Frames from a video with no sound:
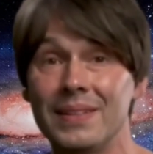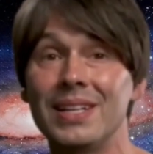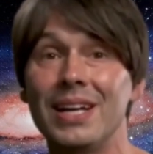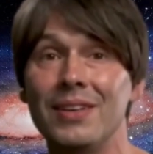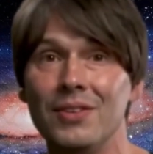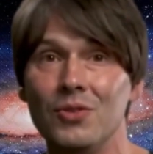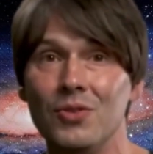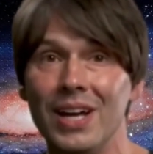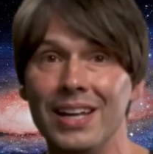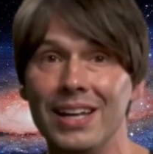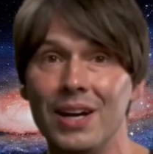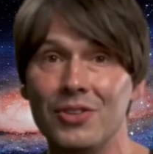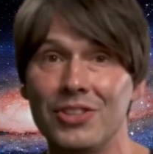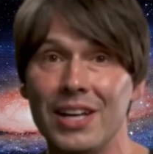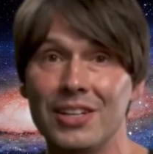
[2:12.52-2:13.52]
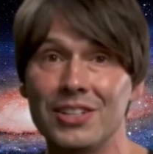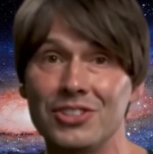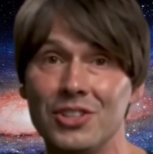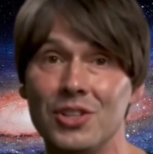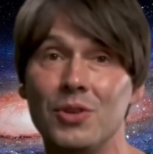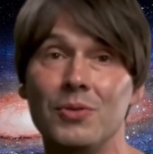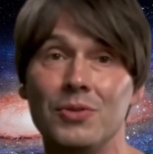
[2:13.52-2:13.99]
Even radio
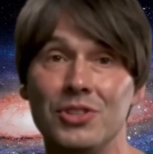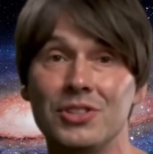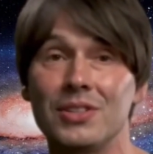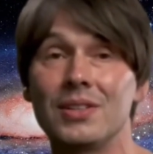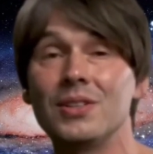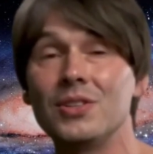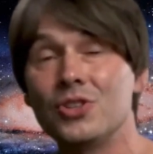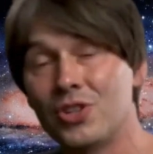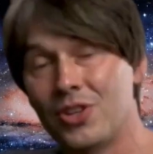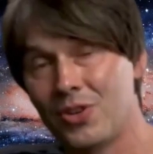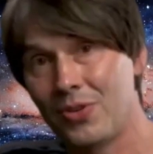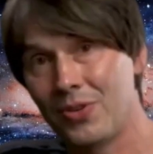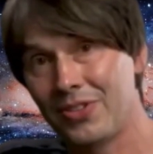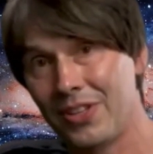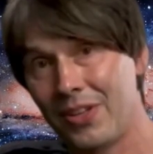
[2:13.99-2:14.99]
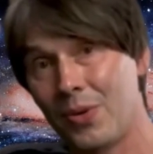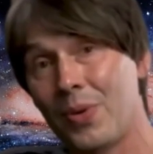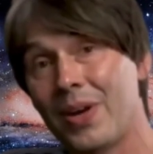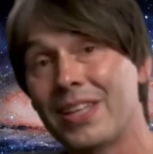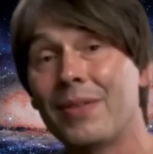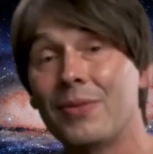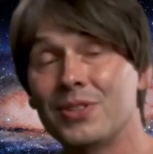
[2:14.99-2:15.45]
telescopes, tuned to the
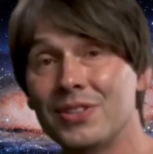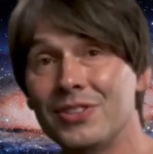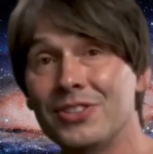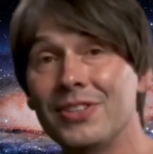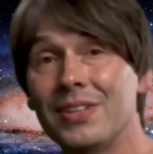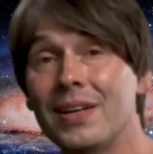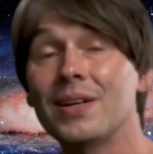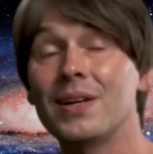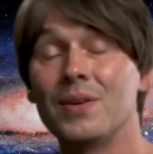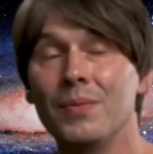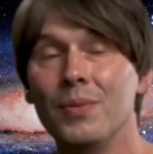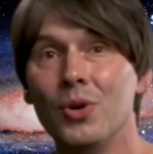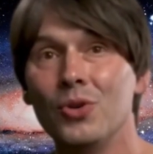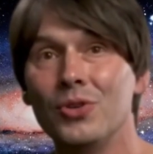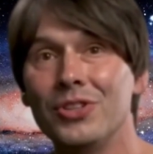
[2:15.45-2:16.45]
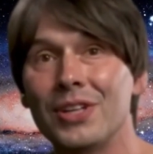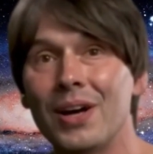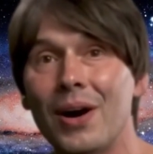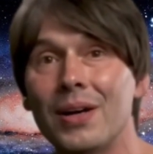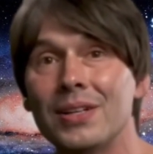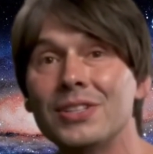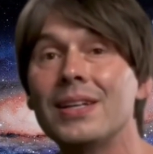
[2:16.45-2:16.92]
whispers of
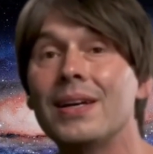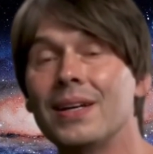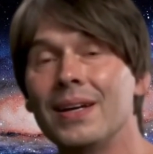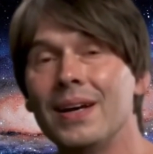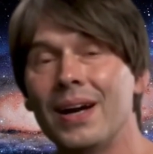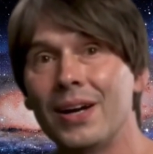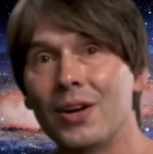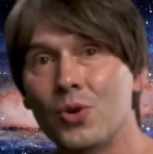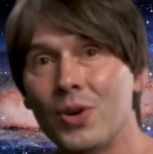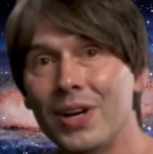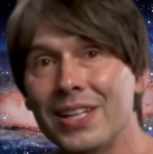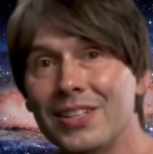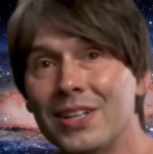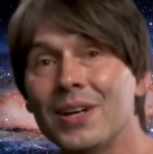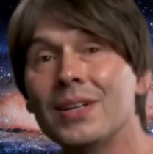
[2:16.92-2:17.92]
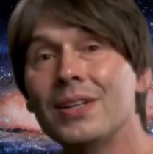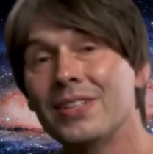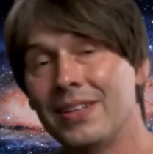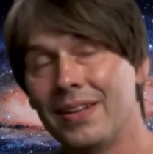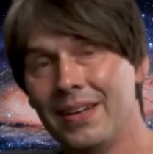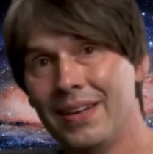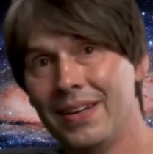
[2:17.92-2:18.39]
pulsars and quasars,
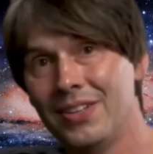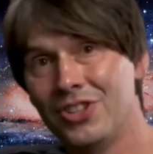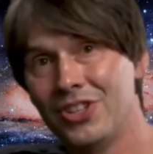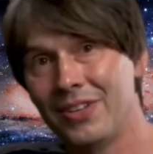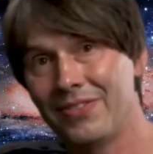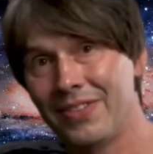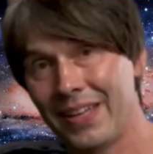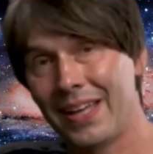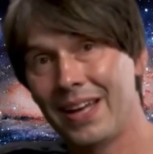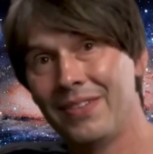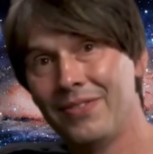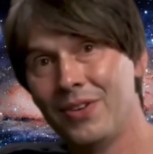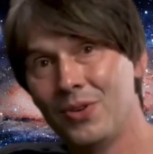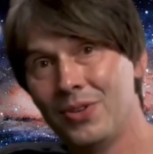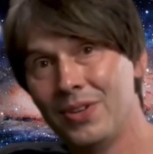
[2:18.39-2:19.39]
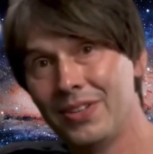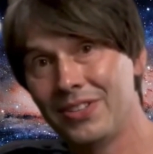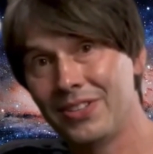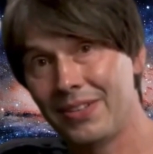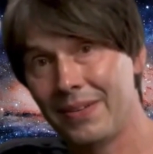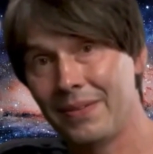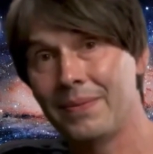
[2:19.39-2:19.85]
shifted their
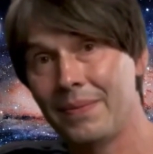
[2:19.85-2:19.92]
focus.